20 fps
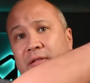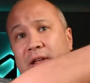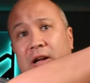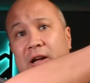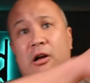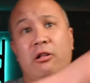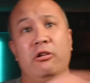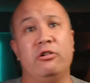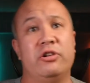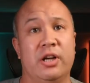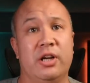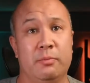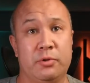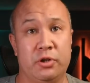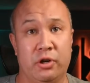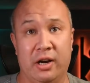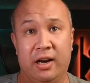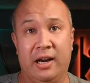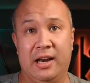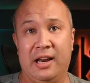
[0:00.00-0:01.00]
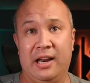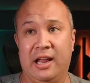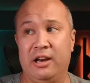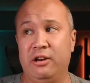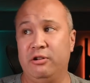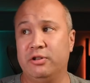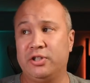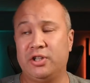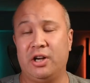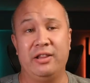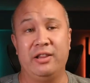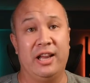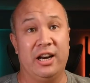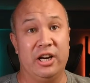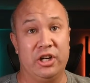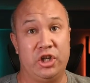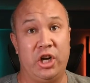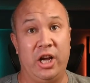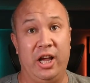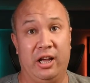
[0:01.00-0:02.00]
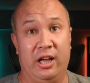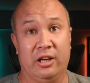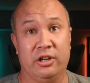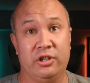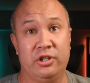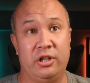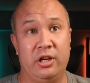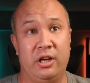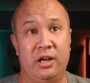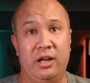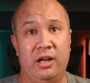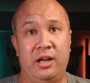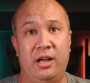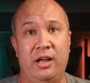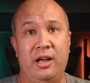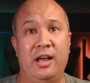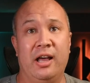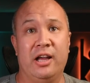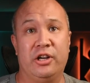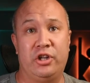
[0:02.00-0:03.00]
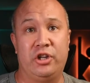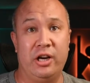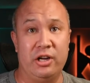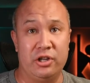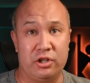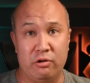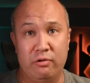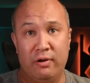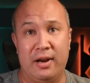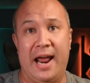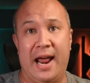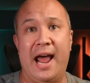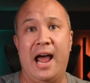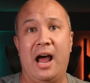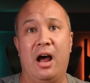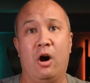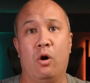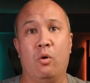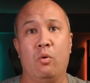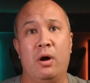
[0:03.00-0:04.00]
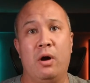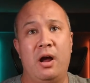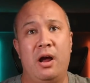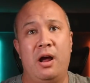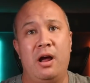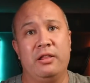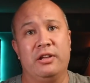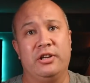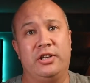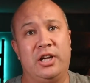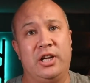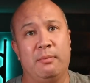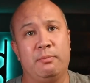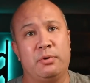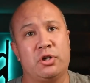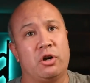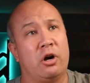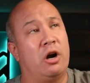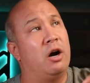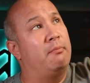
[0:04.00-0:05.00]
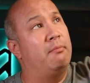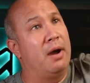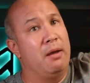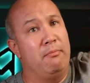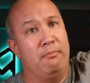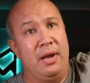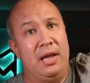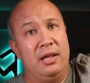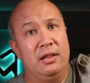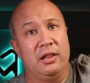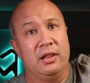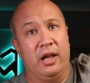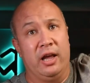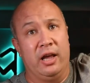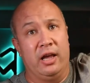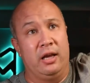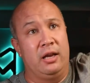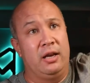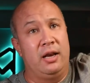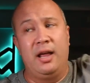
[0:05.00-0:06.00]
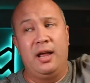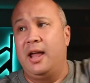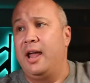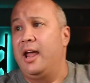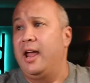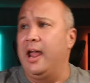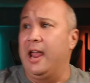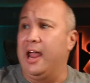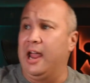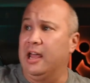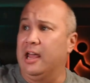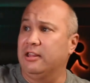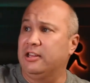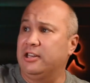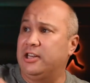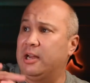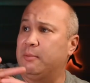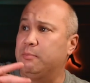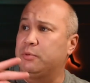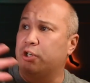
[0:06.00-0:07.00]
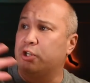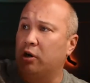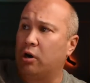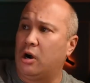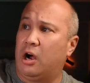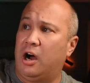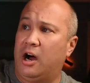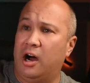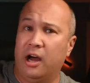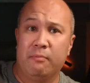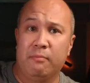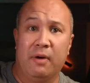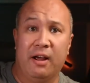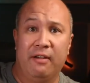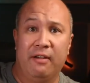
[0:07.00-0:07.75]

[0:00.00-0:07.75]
color temperature. And you saw that it changed. It changed, so now the temperature on my main light and the temperature on my